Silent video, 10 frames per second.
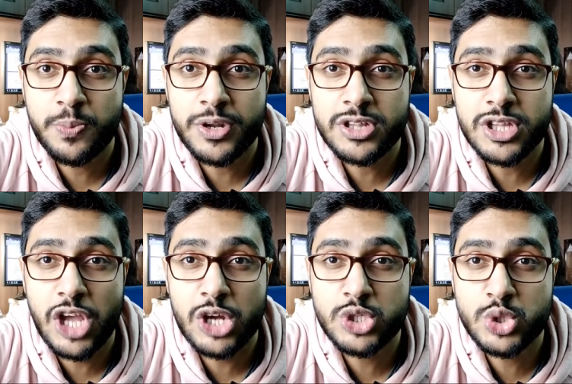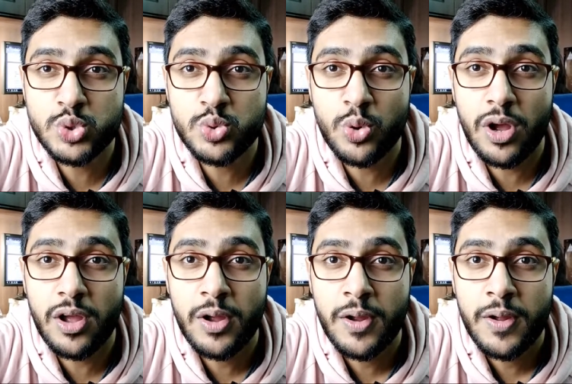Pratyashu.
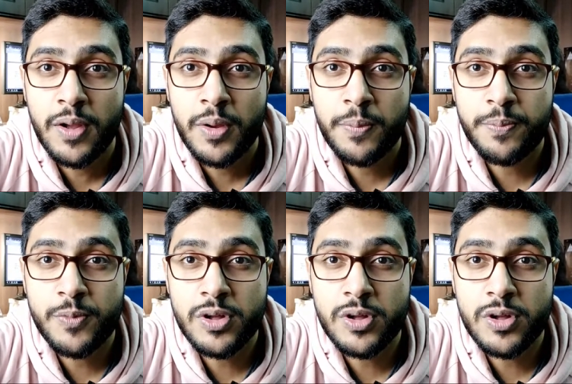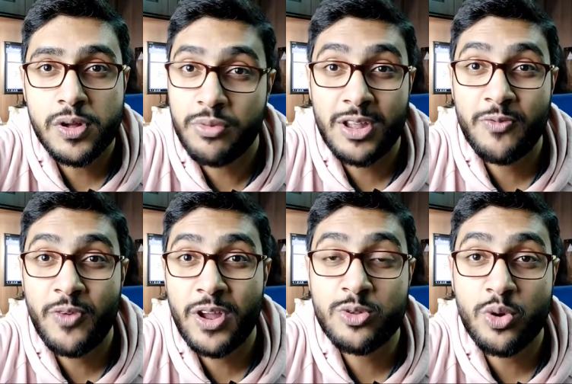I'm really
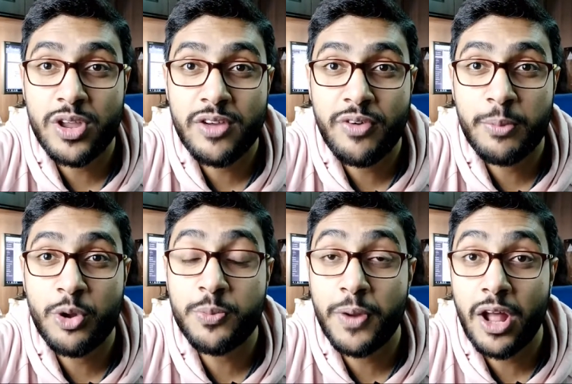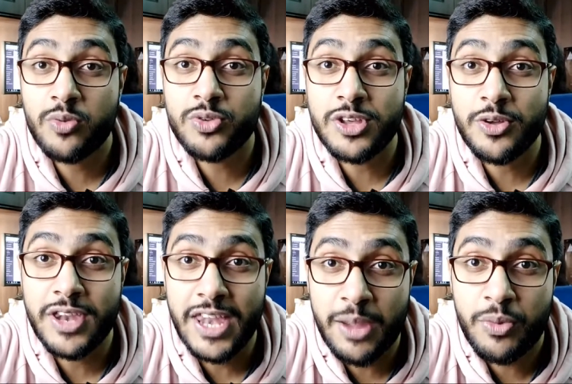very sorry if I'm not pronouncing your
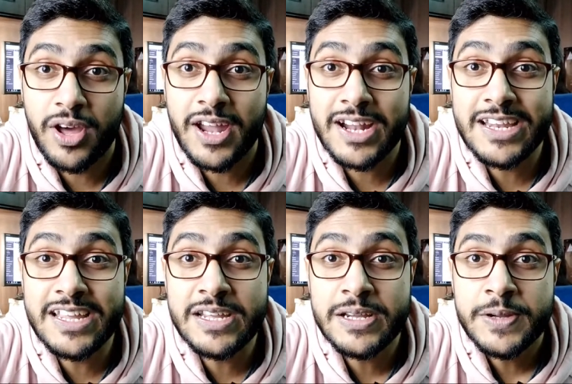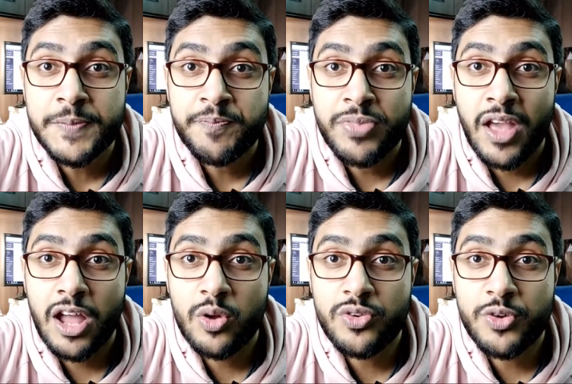name correctly.
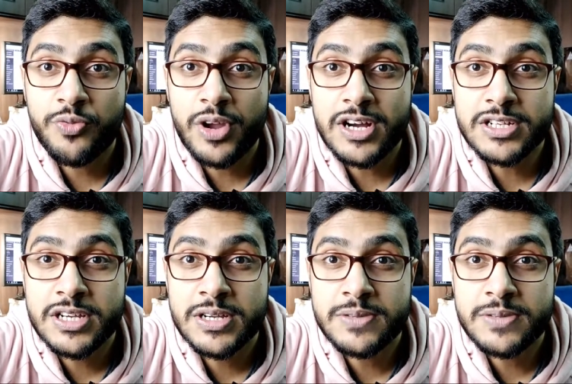Hello, Yuvraj.